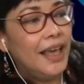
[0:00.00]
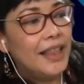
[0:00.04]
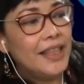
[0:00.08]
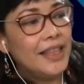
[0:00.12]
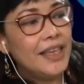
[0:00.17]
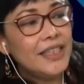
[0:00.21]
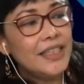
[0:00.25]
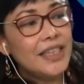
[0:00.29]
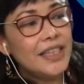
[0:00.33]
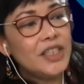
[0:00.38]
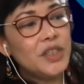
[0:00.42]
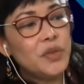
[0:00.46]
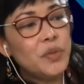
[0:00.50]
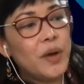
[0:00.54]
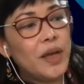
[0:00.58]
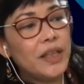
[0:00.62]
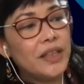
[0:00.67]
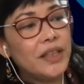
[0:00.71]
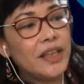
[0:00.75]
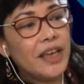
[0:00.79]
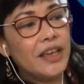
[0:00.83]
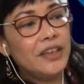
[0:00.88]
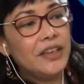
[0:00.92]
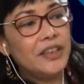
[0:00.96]
This is
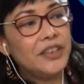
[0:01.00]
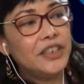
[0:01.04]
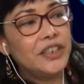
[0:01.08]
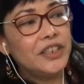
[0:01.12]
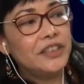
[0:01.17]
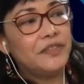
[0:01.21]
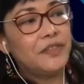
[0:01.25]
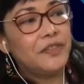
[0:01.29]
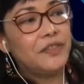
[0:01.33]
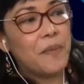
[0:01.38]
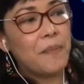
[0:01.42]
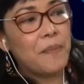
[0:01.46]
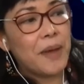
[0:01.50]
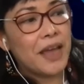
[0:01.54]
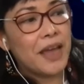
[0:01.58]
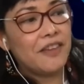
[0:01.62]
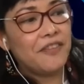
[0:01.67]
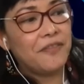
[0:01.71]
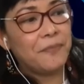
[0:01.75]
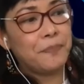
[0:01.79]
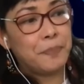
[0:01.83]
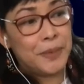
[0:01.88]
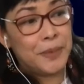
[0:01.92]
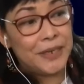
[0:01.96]
what I heard from
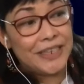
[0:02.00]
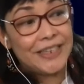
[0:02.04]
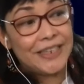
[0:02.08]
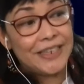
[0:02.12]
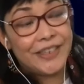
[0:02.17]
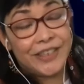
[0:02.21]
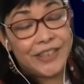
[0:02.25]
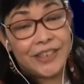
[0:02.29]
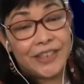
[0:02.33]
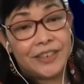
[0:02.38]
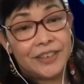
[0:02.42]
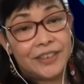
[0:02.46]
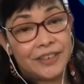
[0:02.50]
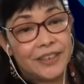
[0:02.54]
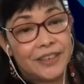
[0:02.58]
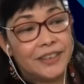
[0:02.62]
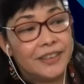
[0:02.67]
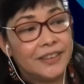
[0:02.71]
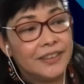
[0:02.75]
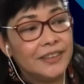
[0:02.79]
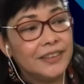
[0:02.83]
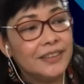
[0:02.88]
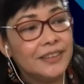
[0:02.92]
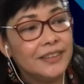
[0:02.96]
my peer
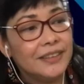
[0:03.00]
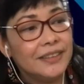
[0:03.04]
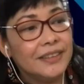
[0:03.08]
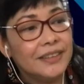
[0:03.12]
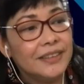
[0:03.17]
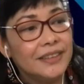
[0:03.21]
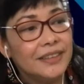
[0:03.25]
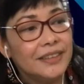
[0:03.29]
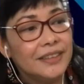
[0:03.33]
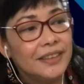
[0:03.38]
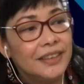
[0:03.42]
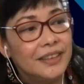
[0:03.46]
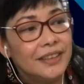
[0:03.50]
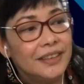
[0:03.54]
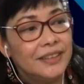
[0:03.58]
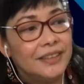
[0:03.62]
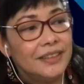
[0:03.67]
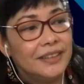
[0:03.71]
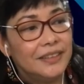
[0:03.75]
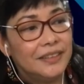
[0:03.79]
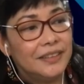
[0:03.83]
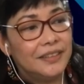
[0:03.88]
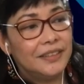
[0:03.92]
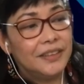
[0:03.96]
circle,
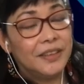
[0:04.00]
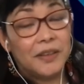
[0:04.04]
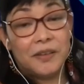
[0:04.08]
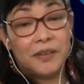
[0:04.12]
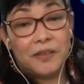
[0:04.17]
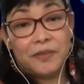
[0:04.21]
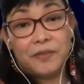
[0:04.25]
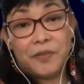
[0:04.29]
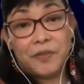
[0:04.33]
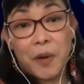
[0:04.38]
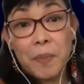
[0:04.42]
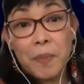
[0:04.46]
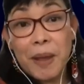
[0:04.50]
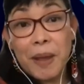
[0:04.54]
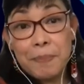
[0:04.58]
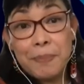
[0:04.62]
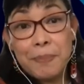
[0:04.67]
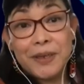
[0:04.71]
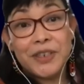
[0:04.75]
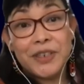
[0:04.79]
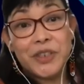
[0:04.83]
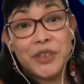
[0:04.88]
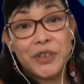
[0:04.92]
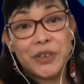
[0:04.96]
from my
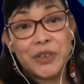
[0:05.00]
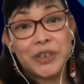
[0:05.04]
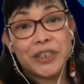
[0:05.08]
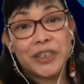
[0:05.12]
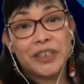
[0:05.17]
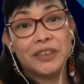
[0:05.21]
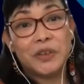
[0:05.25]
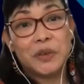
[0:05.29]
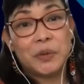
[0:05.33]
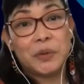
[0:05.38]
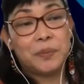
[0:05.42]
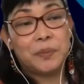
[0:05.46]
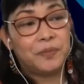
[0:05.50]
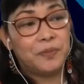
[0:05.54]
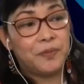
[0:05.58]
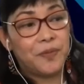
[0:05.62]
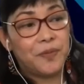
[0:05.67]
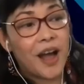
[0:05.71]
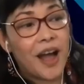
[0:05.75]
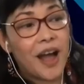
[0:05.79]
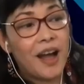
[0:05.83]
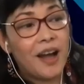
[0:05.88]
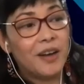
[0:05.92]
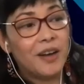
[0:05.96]
peer circle group,
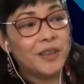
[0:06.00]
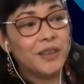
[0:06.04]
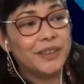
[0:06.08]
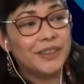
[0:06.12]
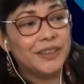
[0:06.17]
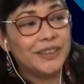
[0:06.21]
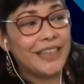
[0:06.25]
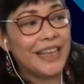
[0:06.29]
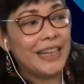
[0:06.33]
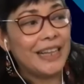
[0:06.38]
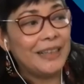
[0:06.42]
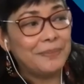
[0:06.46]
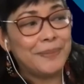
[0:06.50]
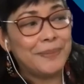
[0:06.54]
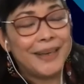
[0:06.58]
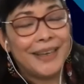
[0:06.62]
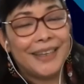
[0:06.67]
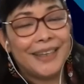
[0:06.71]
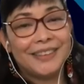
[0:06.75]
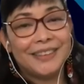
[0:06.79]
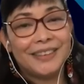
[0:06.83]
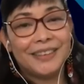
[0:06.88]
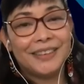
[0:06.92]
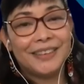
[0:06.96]
Pau,
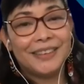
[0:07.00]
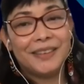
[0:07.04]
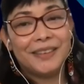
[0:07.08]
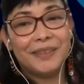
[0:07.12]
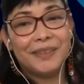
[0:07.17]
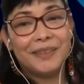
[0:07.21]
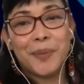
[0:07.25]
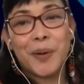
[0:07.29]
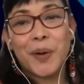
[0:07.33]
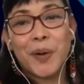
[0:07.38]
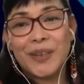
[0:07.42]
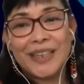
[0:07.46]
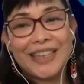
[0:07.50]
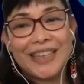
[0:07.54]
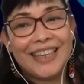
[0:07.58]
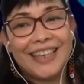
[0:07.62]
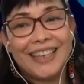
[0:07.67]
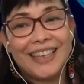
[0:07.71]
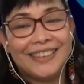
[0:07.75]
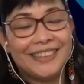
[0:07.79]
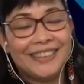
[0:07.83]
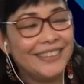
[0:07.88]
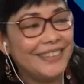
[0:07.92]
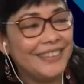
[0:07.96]
Nelben,
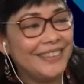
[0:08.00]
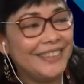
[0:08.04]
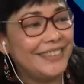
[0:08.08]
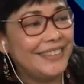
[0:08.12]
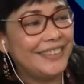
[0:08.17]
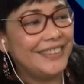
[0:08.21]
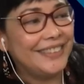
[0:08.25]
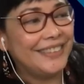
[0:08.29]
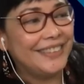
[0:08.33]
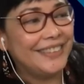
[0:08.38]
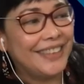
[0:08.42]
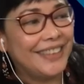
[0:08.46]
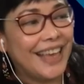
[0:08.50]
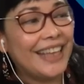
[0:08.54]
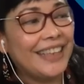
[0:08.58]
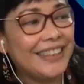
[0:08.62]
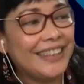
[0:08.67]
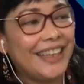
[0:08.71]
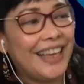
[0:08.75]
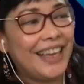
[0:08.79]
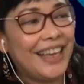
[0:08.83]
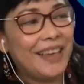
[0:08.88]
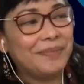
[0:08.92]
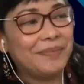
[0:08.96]
Pauline, and
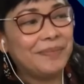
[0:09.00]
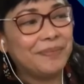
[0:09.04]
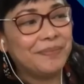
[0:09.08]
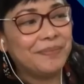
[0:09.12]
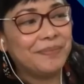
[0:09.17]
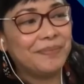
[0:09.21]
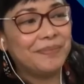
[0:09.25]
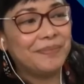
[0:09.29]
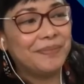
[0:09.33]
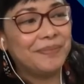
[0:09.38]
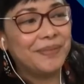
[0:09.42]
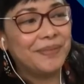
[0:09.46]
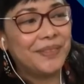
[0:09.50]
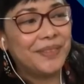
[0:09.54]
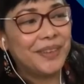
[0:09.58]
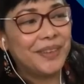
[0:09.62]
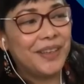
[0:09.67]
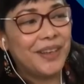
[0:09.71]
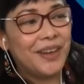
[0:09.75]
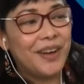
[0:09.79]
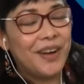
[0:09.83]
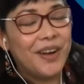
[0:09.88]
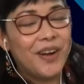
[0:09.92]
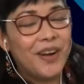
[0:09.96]
Kim.
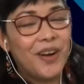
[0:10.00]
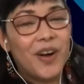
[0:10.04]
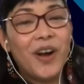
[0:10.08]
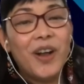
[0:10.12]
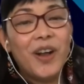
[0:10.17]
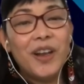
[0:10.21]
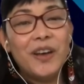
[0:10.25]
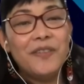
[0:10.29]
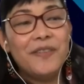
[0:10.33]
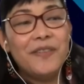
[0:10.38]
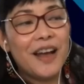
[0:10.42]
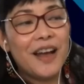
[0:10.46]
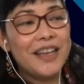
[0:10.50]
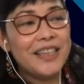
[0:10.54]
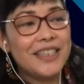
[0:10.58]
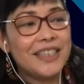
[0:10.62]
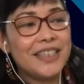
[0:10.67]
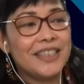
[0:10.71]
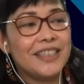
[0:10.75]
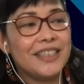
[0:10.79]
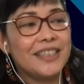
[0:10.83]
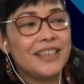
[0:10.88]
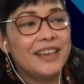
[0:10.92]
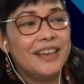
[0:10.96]
All of
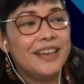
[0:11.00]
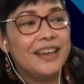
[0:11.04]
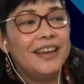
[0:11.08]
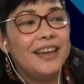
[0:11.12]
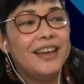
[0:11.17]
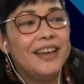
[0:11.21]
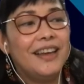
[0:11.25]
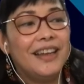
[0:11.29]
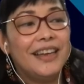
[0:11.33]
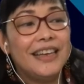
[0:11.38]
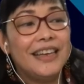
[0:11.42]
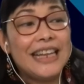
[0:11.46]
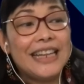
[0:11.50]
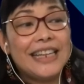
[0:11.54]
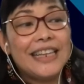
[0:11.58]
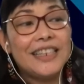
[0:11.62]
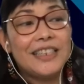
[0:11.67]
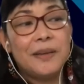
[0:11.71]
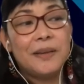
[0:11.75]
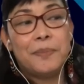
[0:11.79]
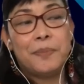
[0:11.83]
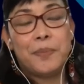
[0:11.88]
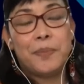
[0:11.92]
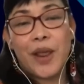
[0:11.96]
us
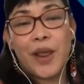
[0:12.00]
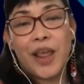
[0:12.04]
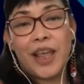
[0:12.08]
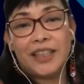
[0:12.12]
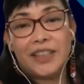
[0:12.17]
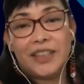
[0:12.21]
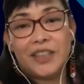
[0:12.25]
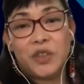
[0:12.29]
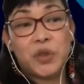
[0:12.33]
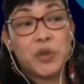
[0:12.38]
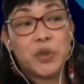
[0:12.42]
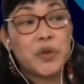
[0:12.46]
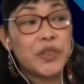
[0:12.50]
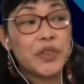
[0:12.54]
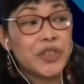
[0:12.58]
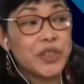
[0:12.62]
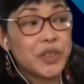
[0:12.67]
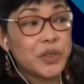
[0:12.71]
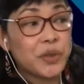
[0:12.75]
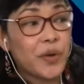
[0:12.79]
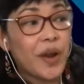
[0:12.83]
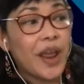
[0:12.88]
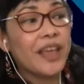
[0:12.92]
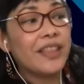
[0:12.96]
needed a break to
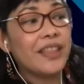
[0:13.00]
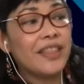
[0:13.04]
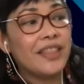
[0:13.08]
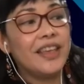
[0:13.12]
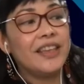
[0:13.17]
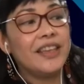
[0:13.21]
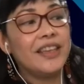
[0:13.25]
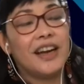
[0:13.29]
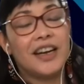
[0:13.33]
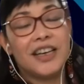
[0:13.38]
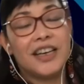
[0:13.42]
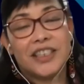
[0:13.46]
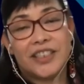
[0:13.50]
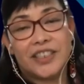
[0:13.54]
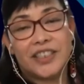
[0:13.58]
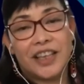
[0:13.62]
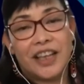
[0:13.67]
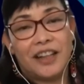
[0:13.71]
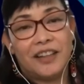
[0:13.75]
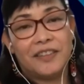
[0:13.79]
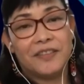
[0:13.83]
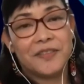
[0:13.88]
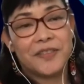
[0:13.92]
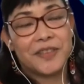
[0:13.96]
strengthen
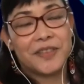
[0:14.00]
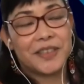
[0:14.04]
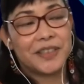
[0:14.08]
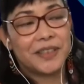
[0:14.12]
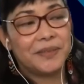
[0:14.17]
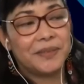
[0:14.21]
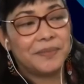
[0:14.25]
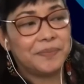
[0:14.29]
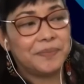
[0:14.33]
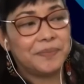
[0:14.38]
ourselves.